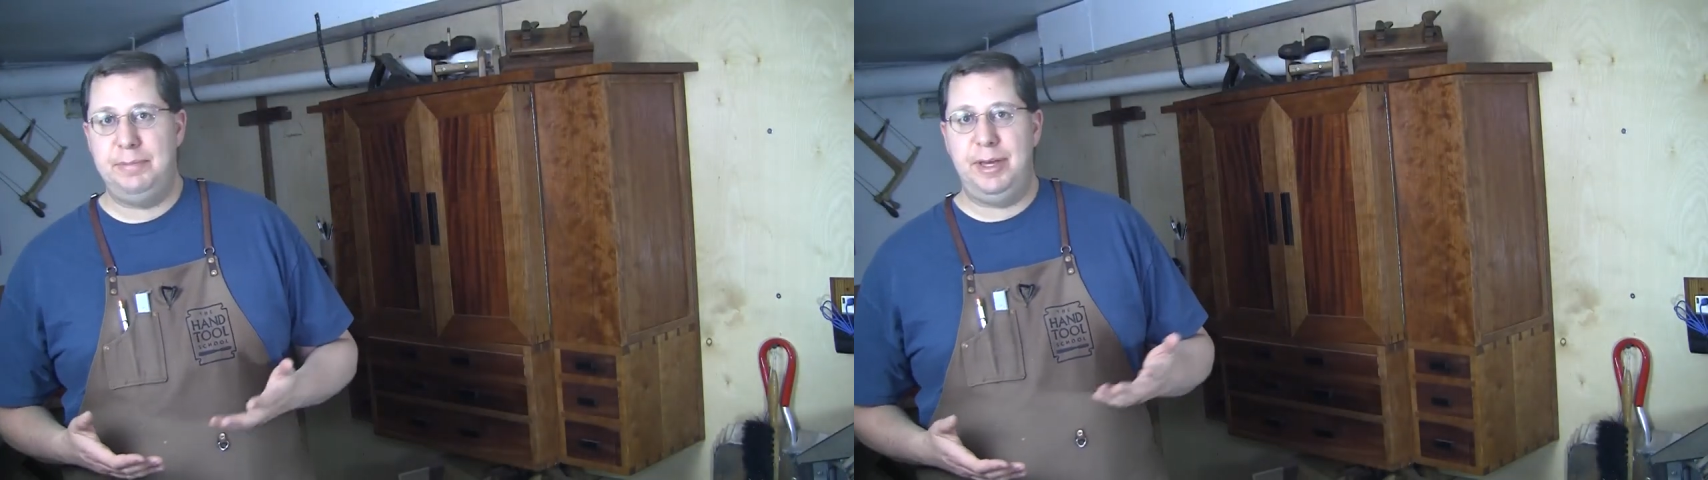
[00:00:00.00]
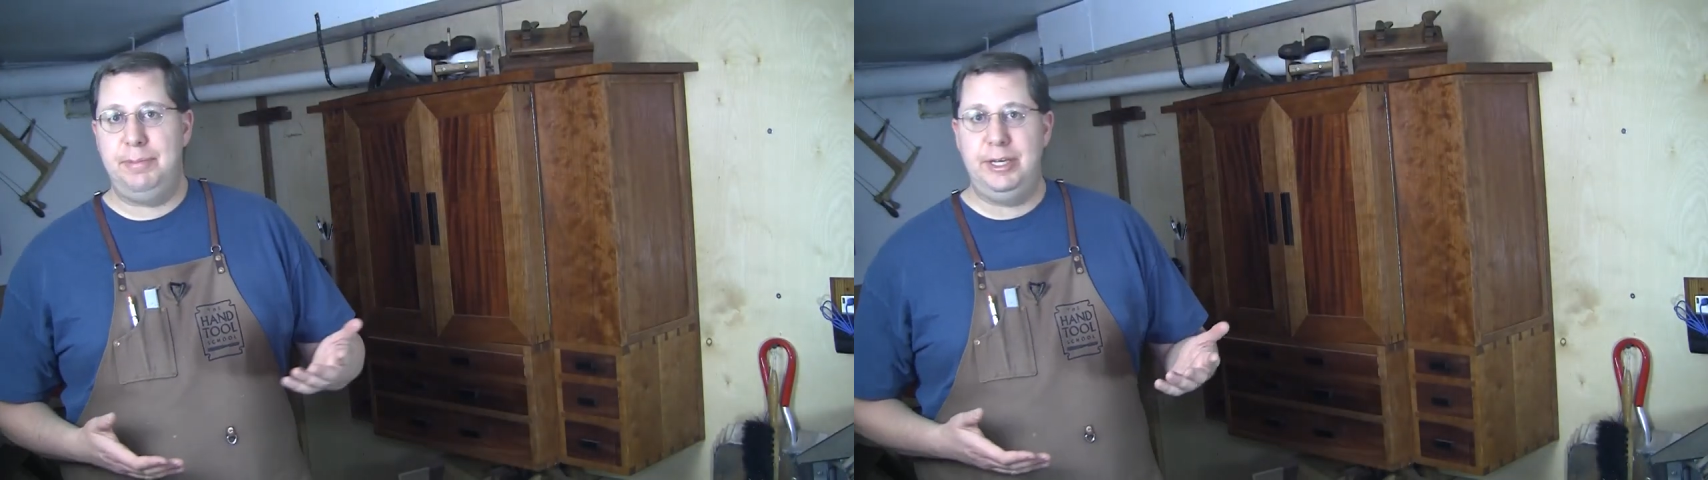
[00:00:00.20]

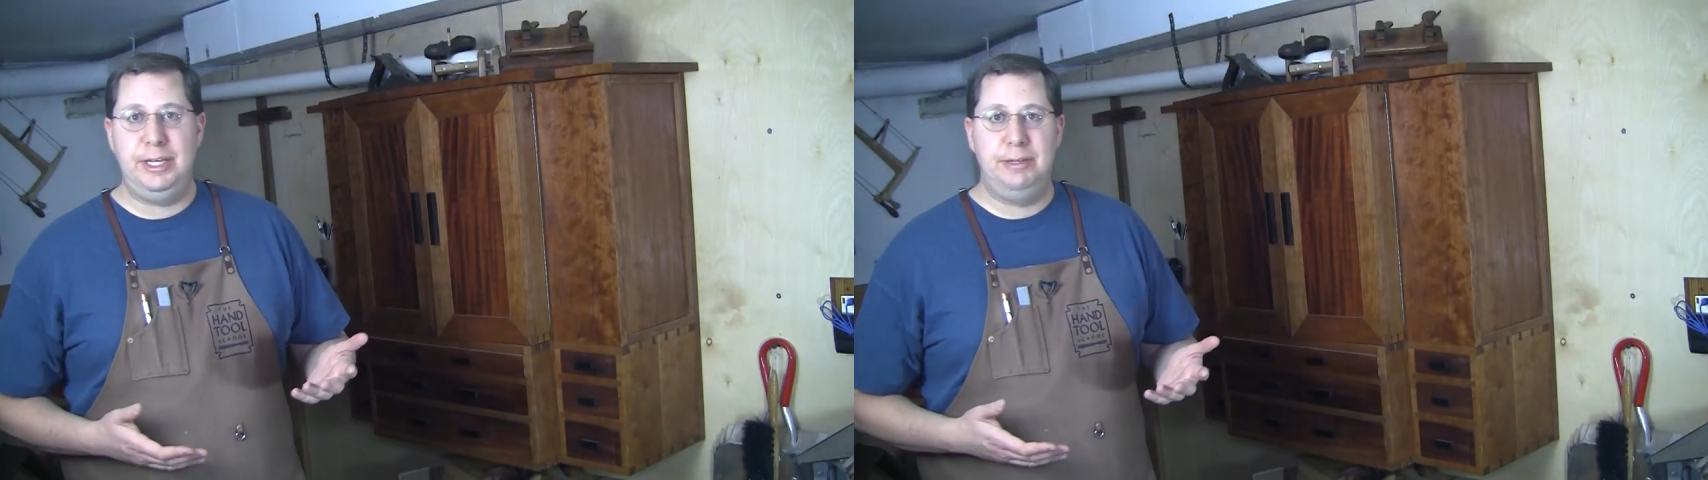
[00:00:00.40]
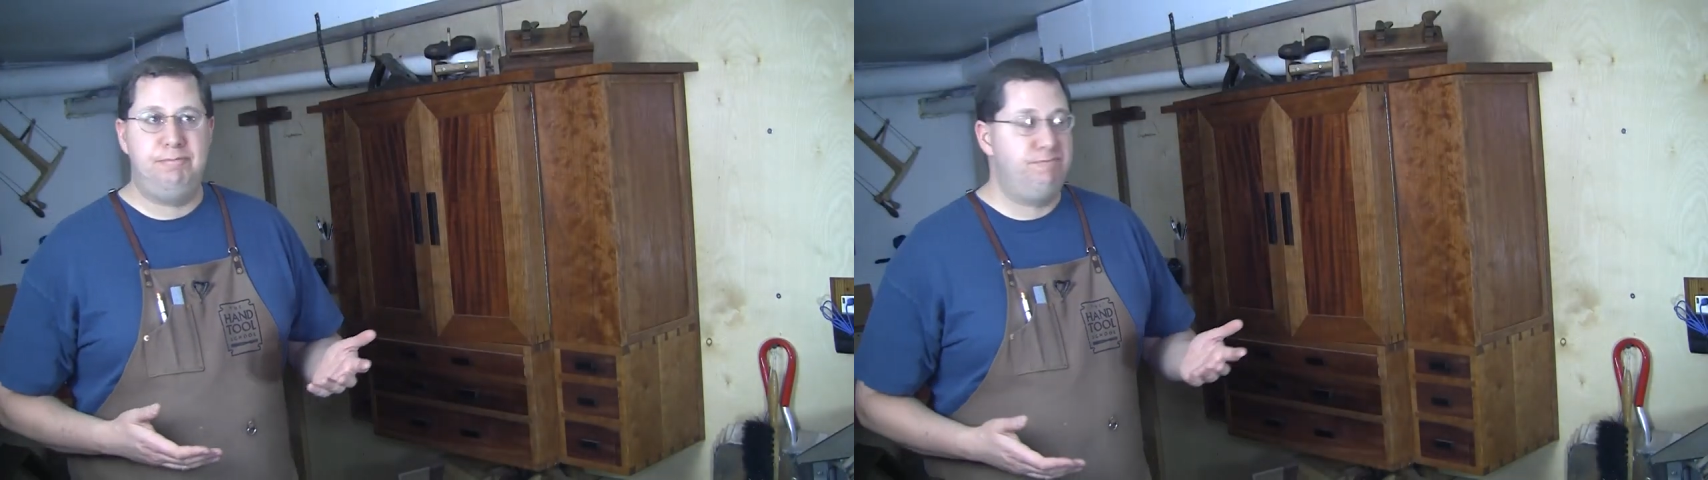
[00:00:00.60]

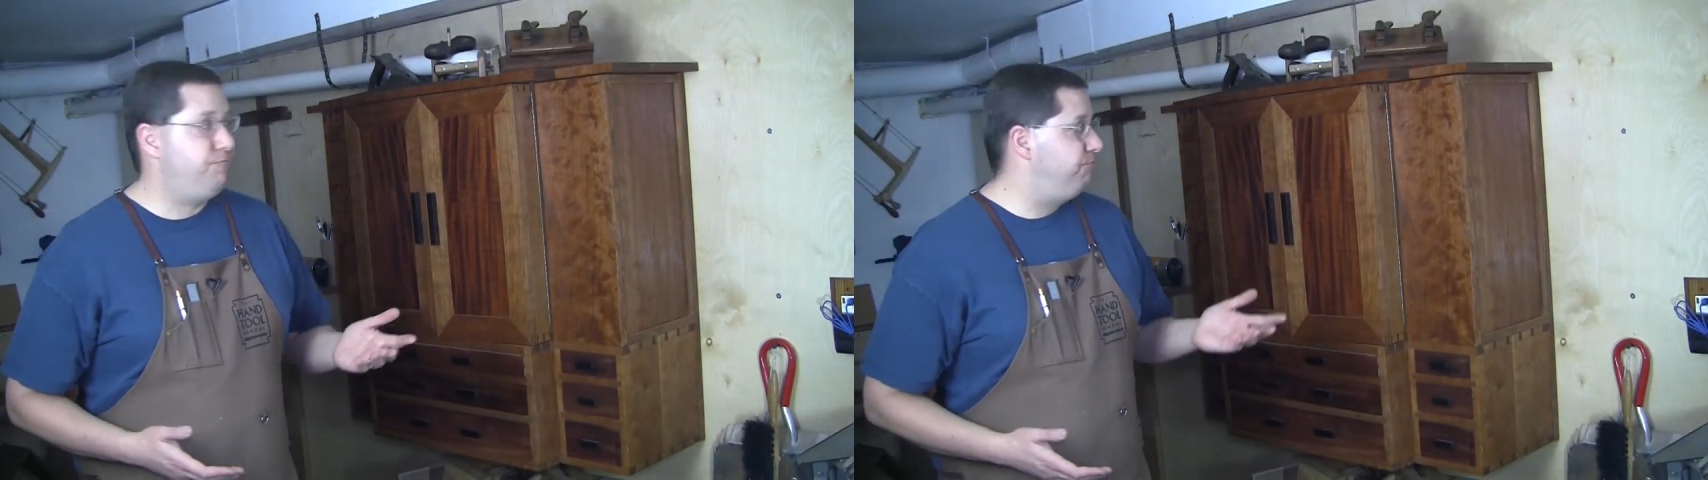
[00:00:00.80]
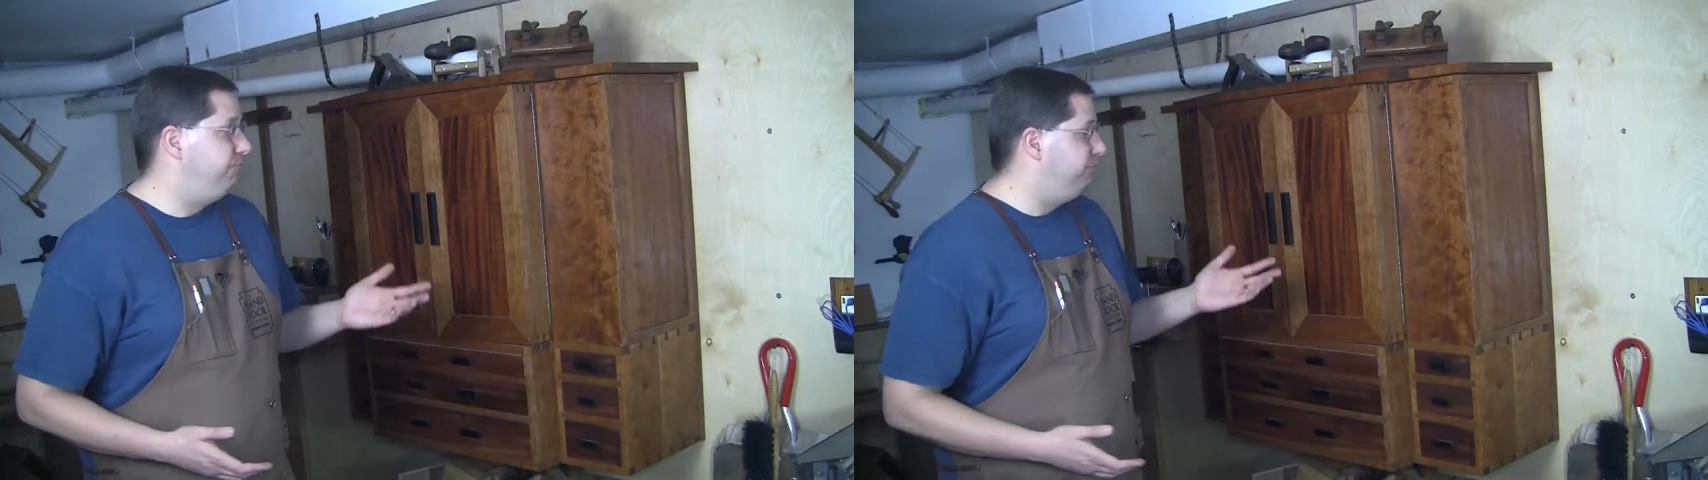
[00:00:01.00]
maybe
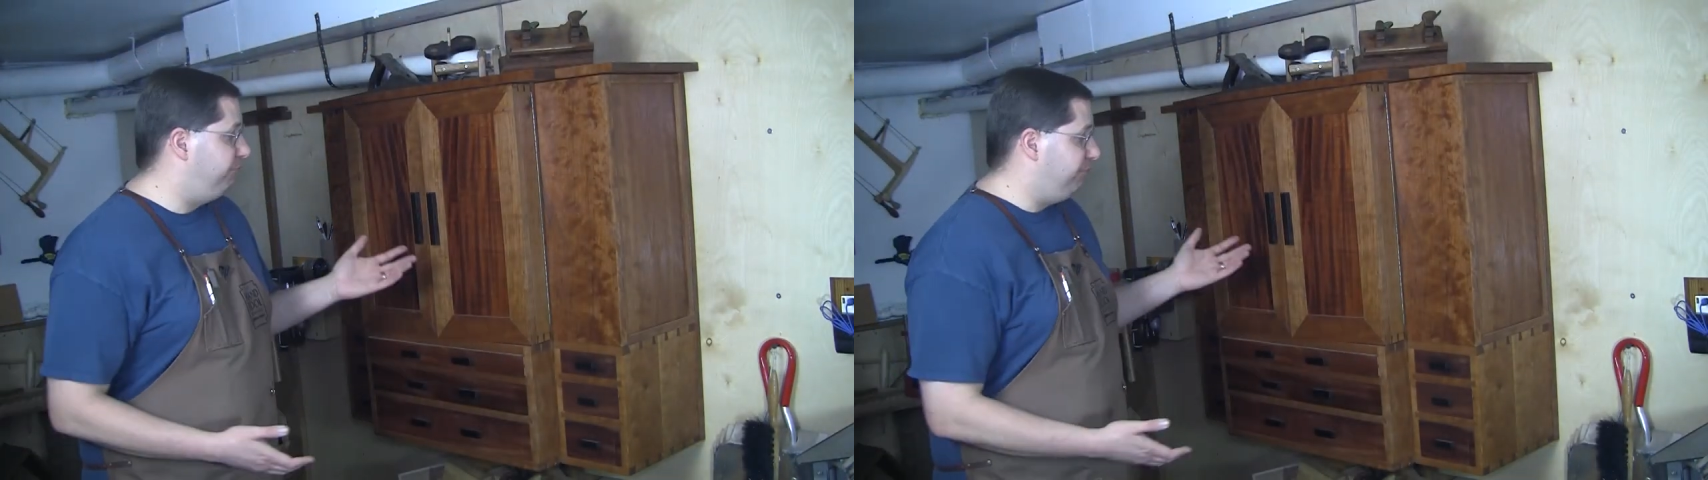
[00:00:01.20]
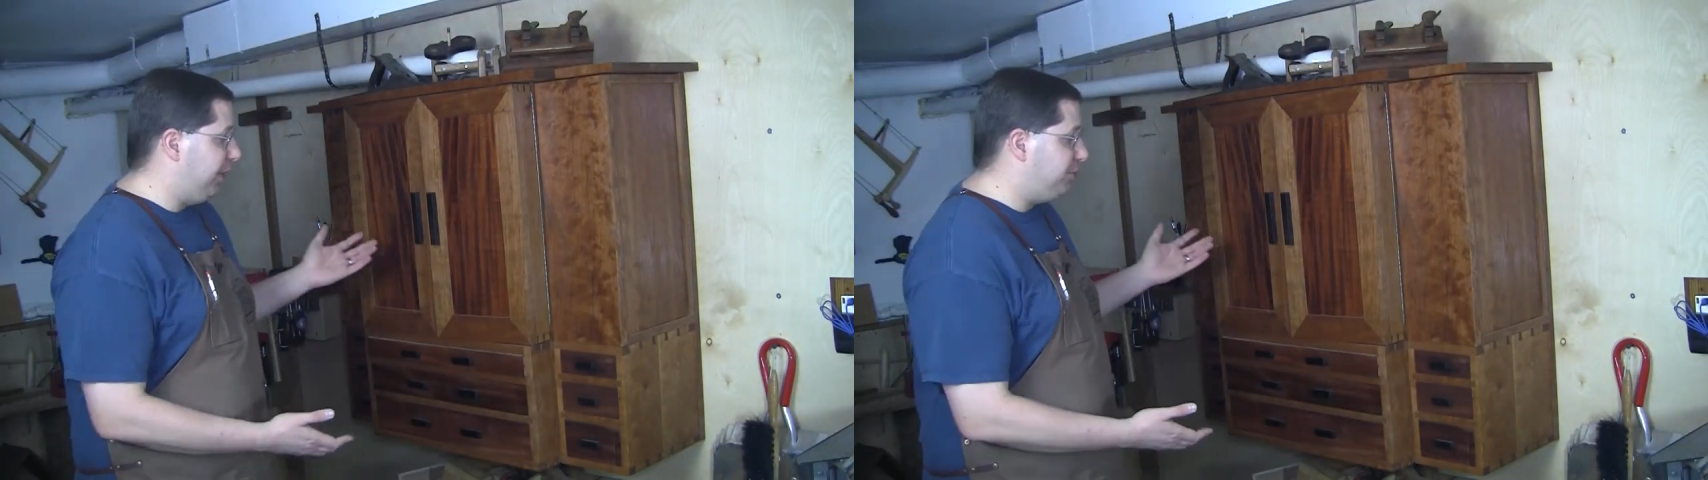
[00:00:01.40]

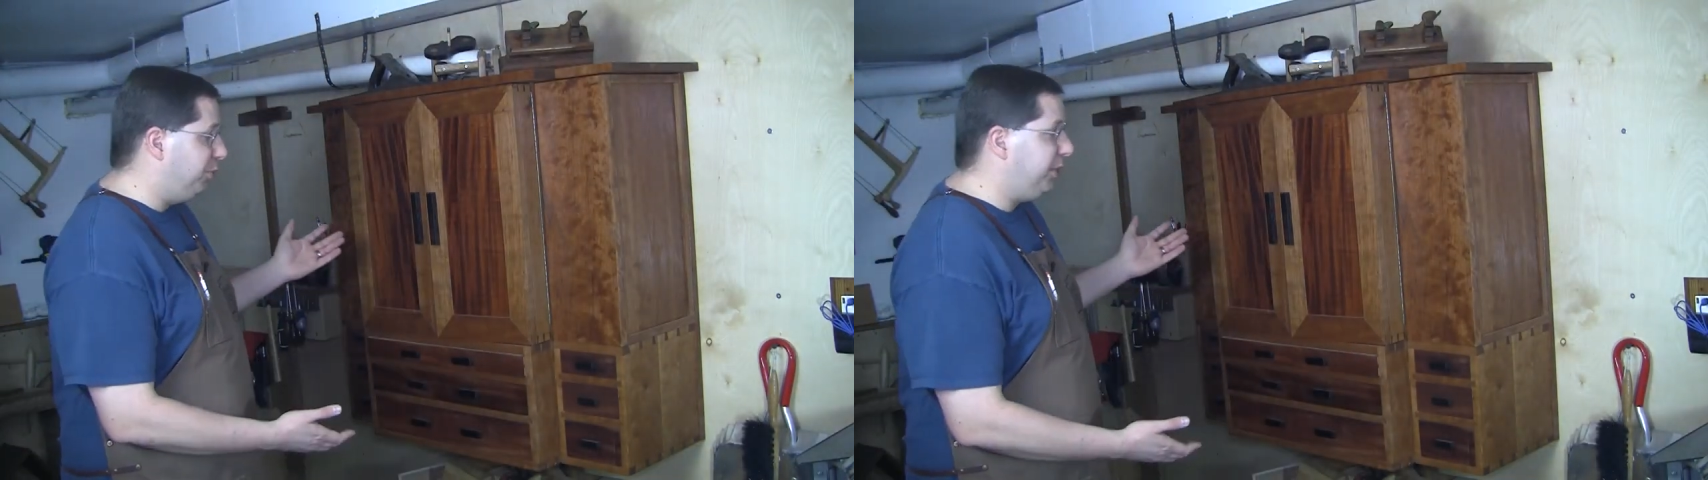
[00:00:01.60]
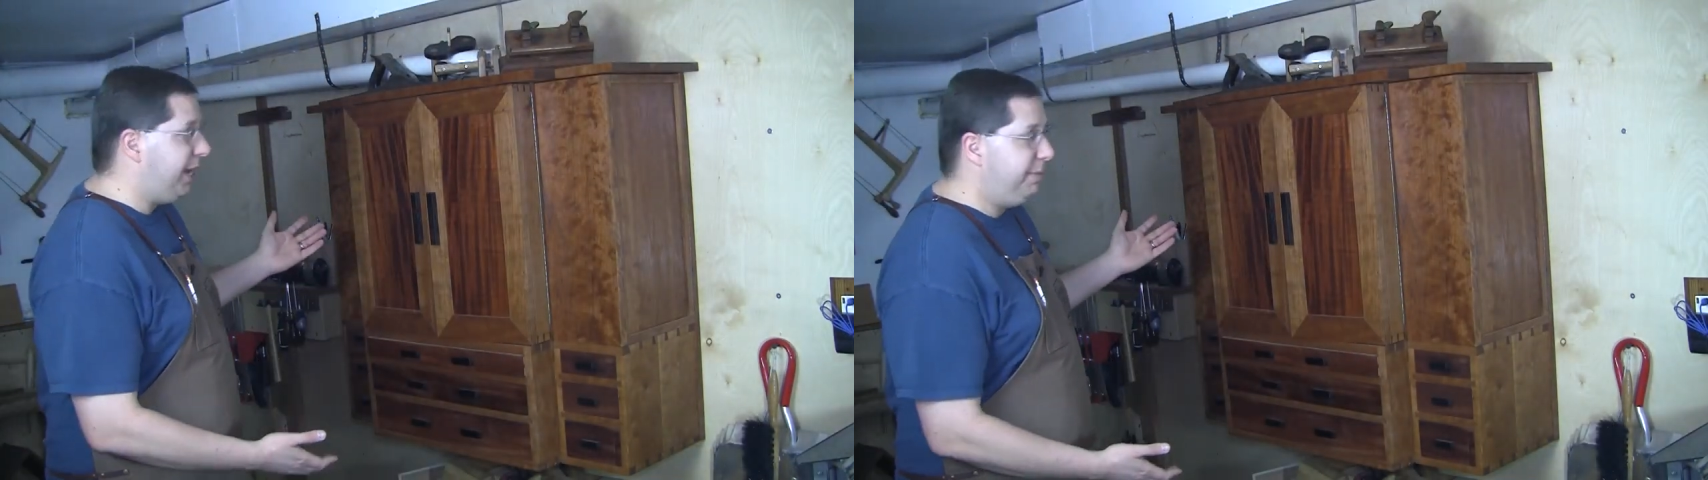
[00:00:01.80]
a
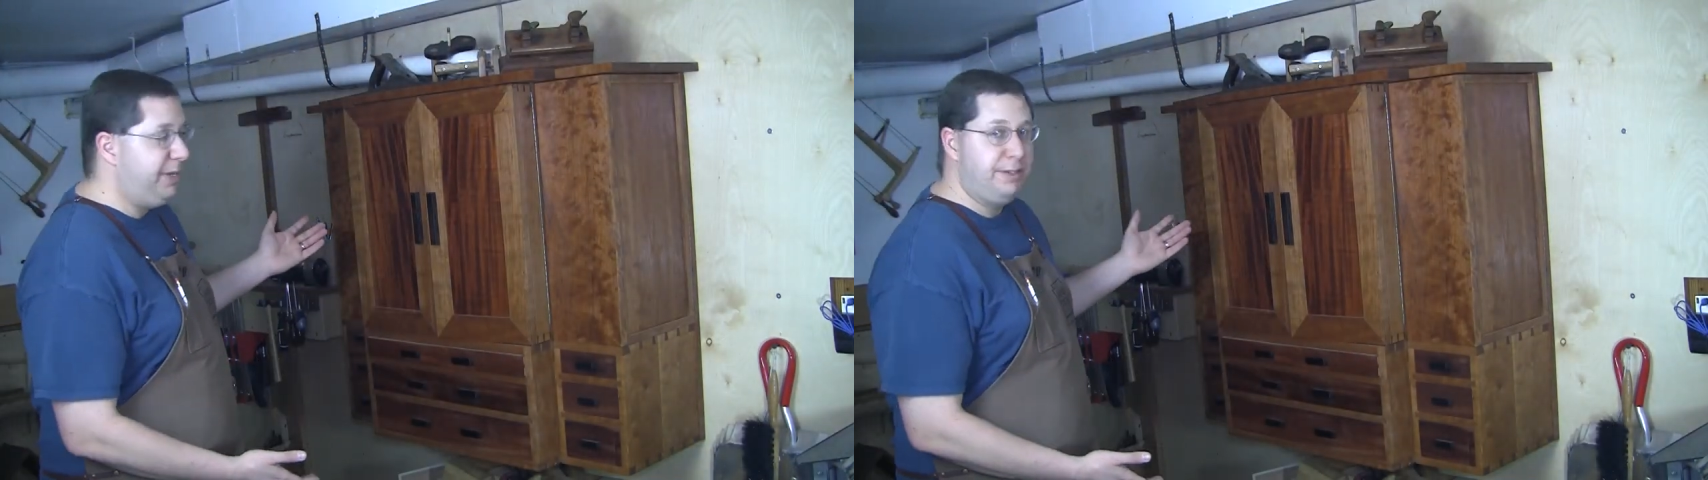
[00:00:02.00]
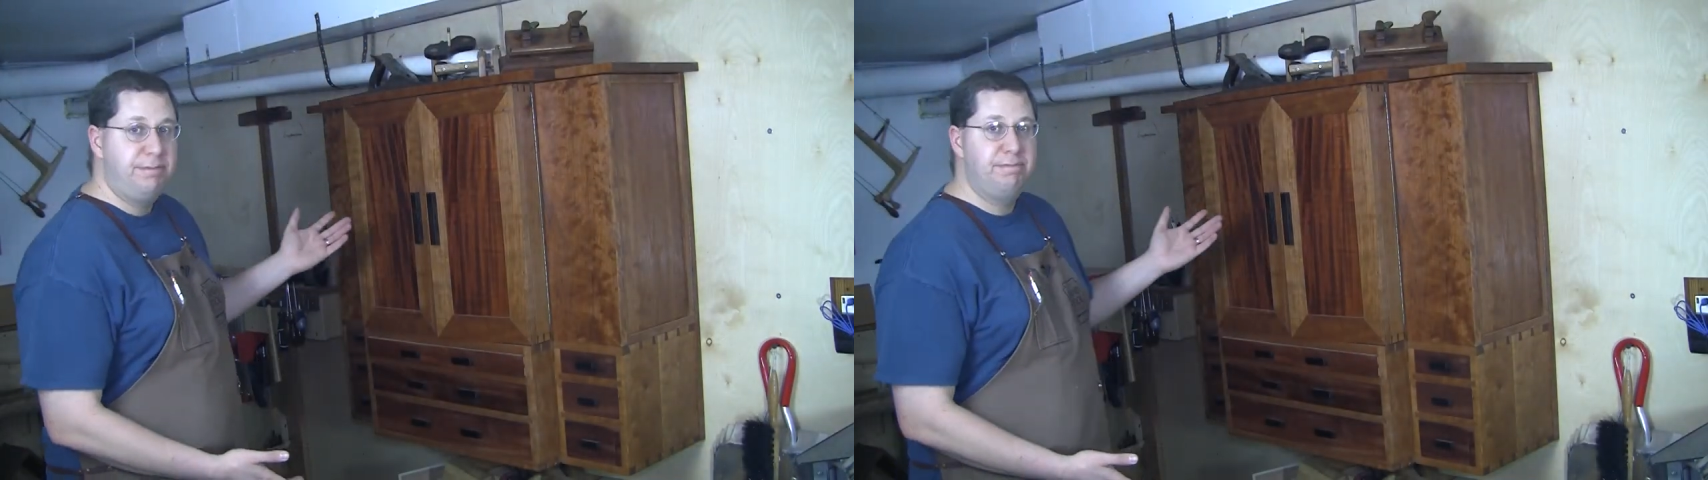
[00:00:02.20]
tool cabinet?